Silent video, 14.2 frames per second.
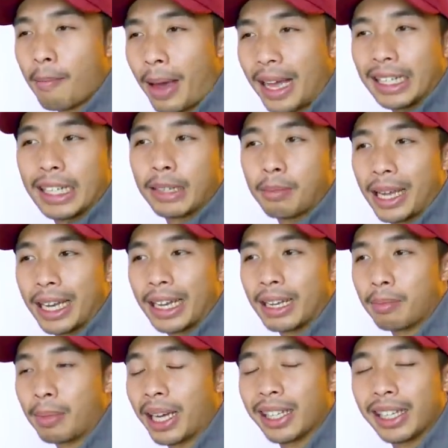patent
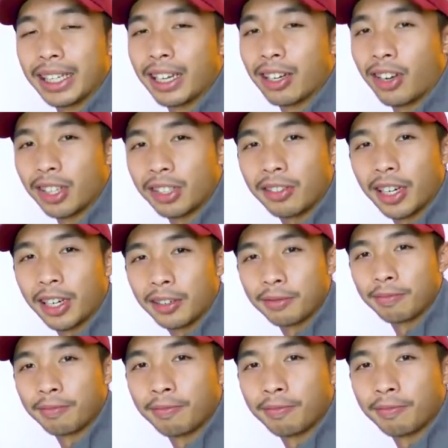pended by Llyan Austria.